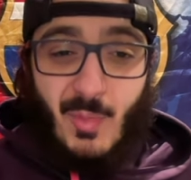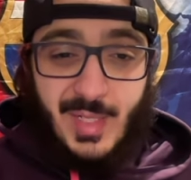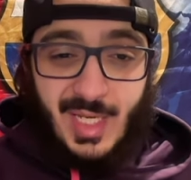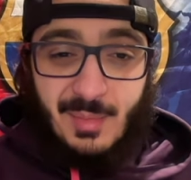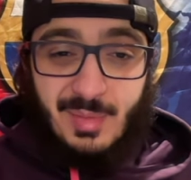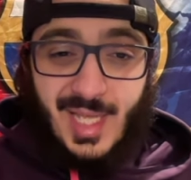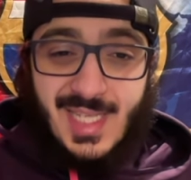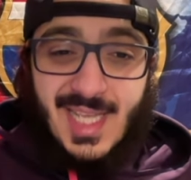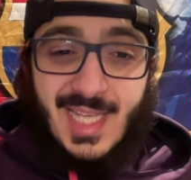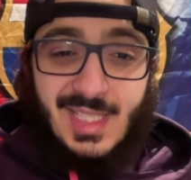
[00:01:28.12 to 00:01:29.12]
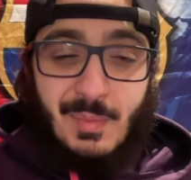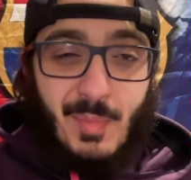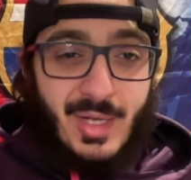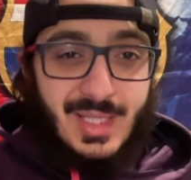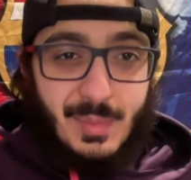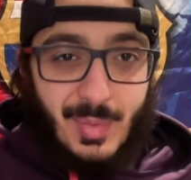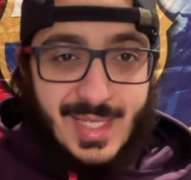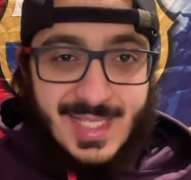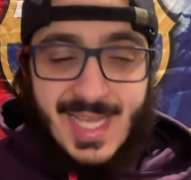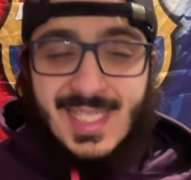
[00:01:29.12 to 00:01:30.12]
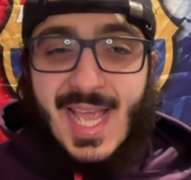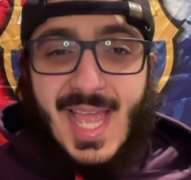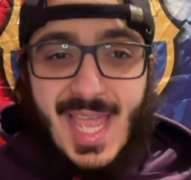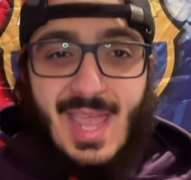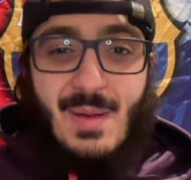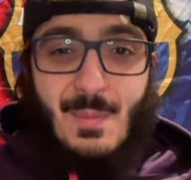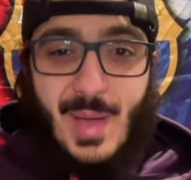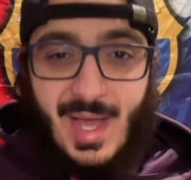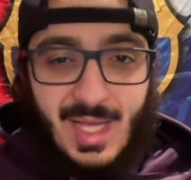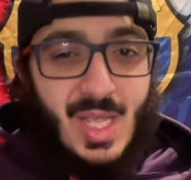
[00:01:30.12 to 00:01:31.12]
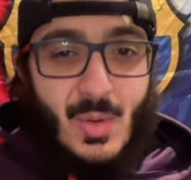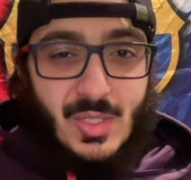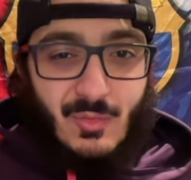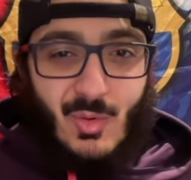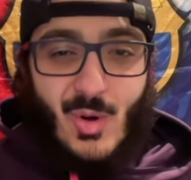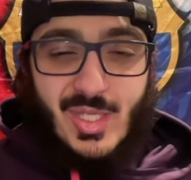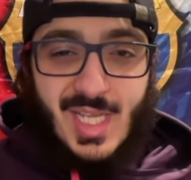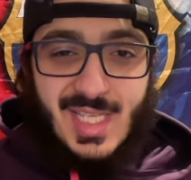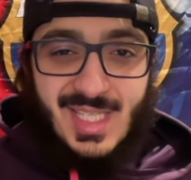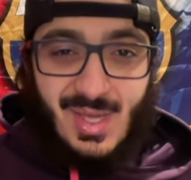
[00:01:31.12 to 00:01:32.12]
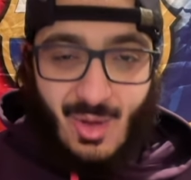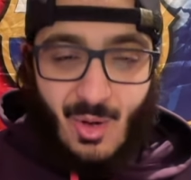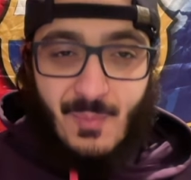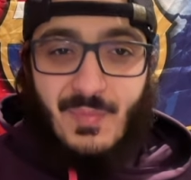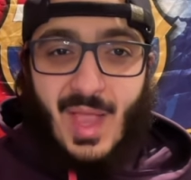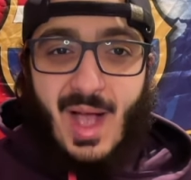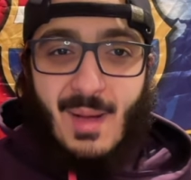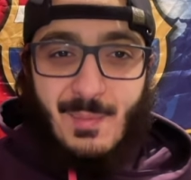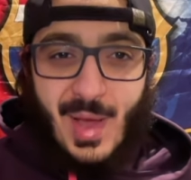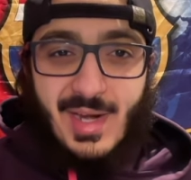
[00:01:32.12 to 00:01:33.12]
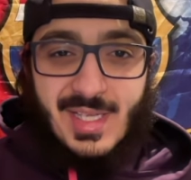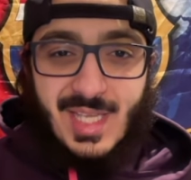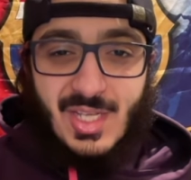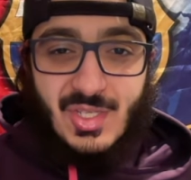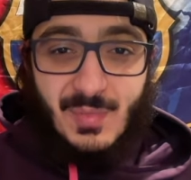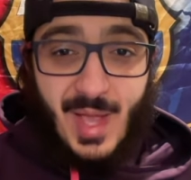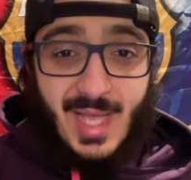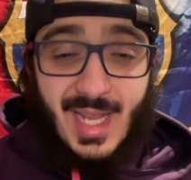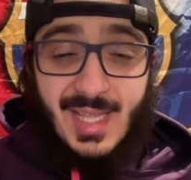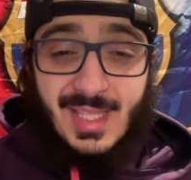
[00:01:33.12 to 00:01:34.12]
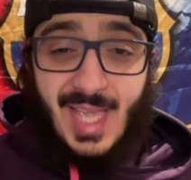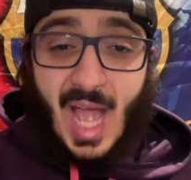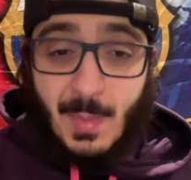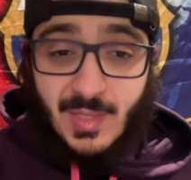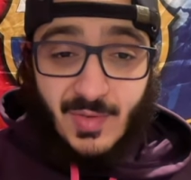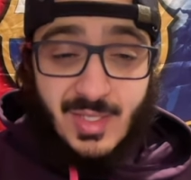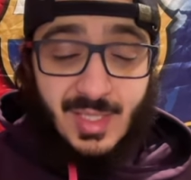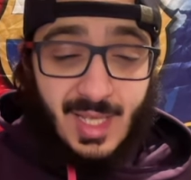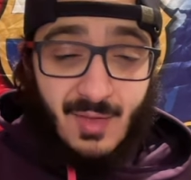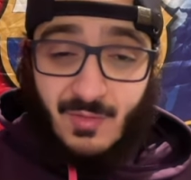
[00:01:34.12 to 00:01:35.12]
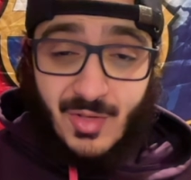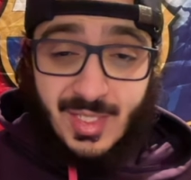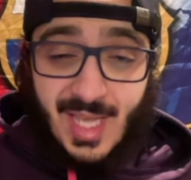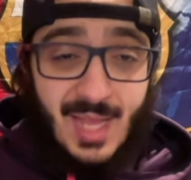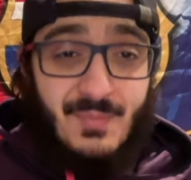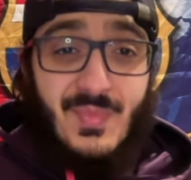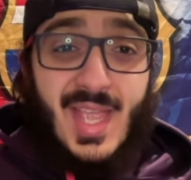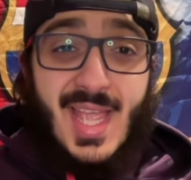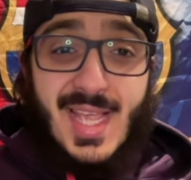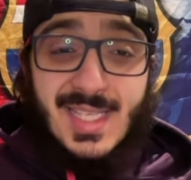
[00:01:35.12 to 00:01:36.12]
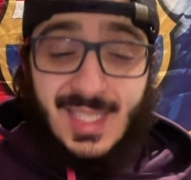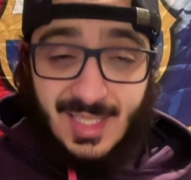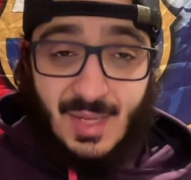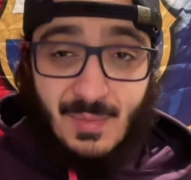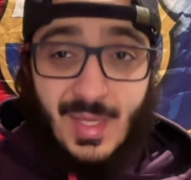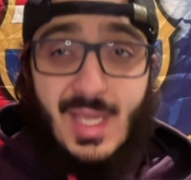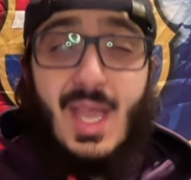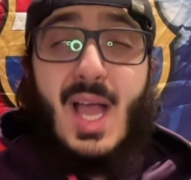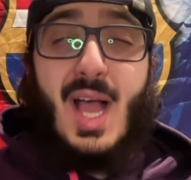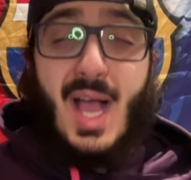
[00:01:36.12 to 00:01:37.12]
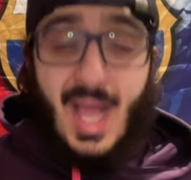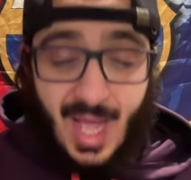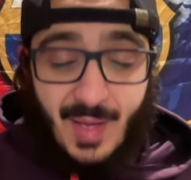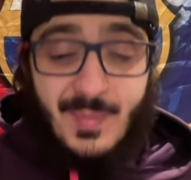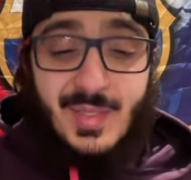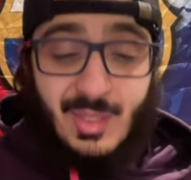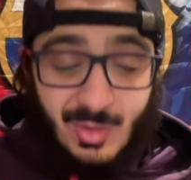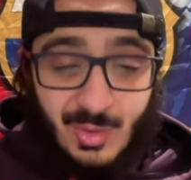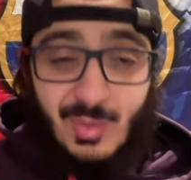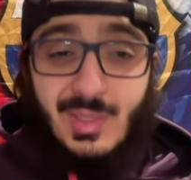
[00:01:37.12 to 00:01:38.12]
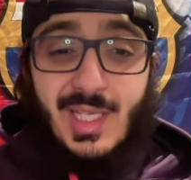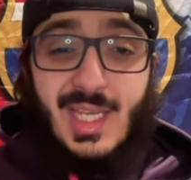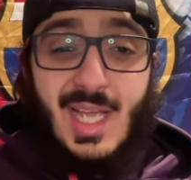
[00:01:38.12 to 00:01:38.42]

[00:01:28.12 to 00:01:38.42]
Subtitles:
taking place at the Parc des Princes in Paris, which of course is the home of Paris Saint-Germain. And the atmosphere for this game is going to be absolutely